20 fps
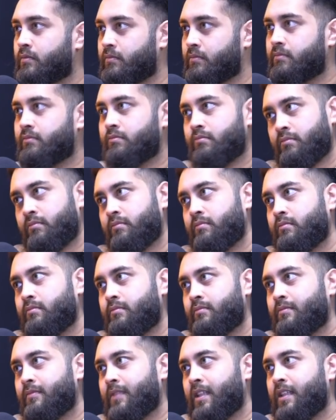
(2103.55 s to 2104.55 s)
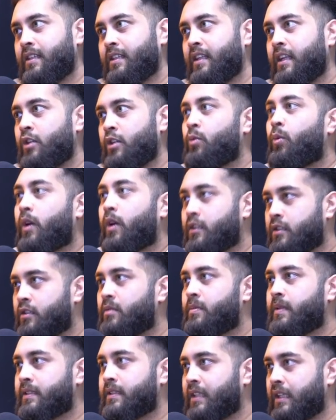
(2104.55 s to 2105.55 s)
Yeah. And the day you wanted
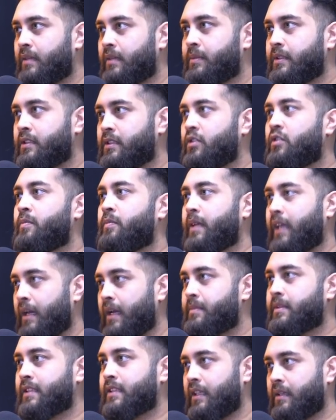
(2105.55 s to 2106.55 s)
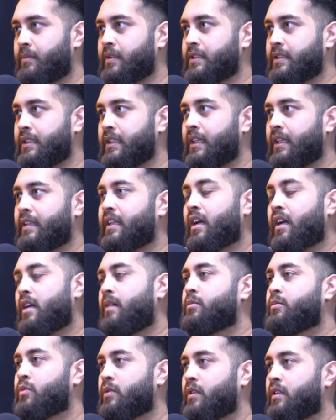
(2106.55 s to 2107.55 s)
to be a celebrity, you became a celebrity, and that
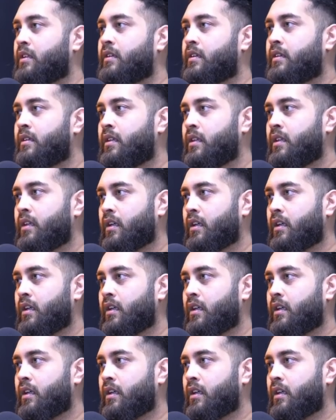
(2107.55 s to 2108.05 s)
comes with the